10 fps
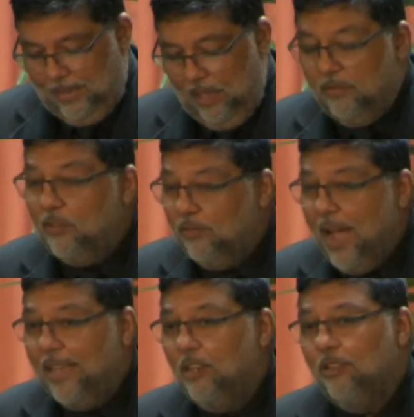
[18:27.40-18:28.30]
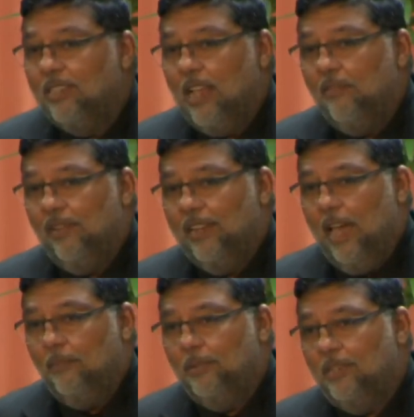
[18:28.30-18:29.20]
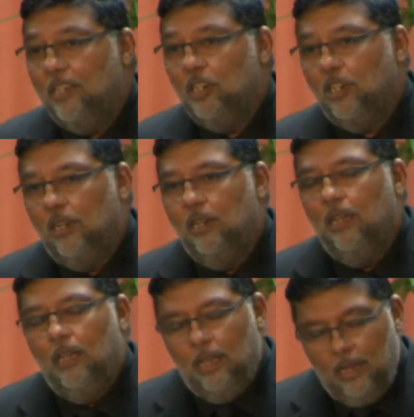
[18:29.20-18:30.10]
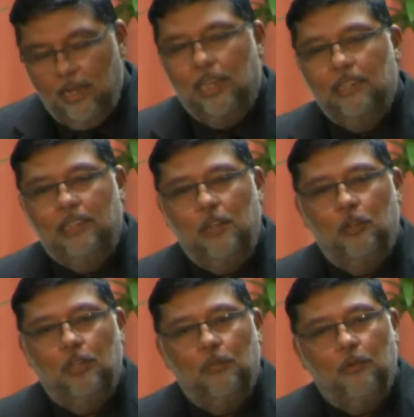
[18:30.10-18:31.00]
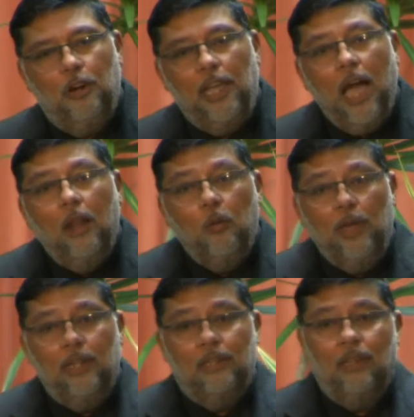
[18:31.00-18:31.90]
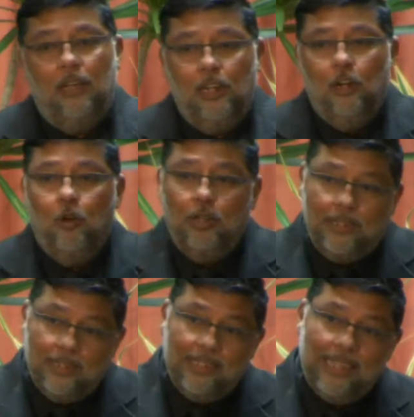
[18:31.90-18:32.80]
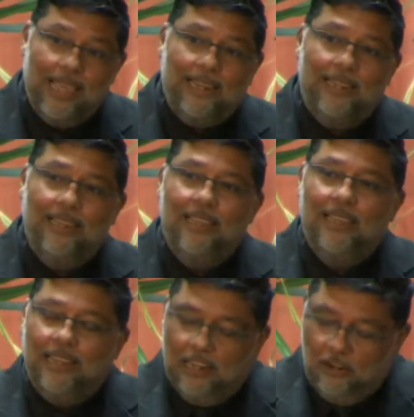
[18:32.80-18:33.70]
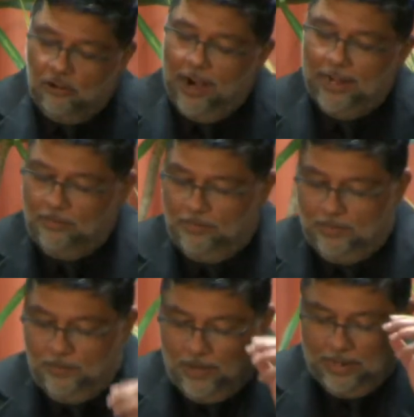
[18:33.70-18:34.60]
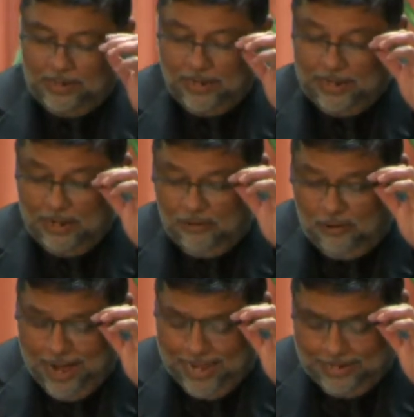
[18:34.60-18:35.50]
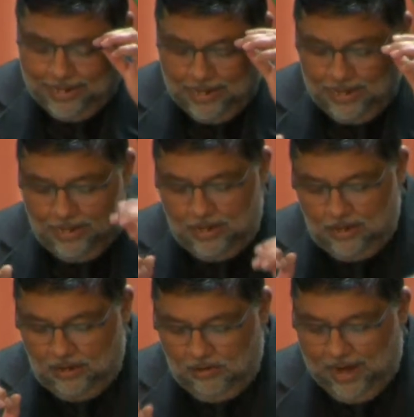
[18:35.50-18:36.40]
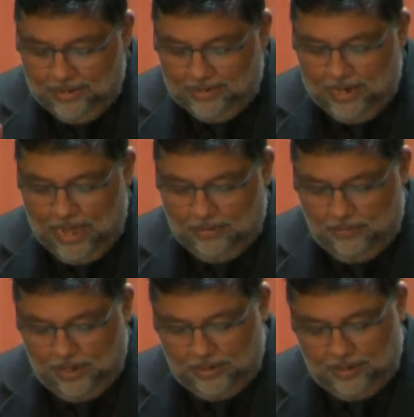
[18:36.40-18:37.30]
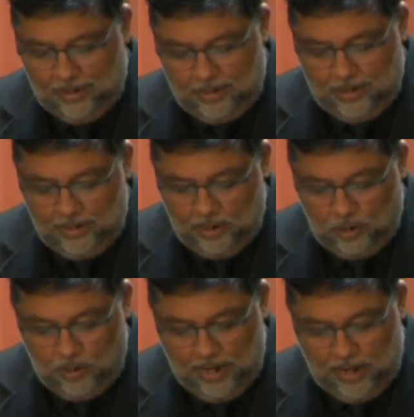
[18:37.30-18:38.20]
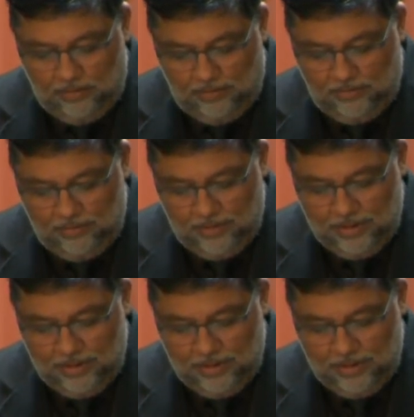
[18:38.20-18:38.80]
If you find yourself in that position, continue to pray and wait on the Lord to send the right person, the right Christ-like person into your life.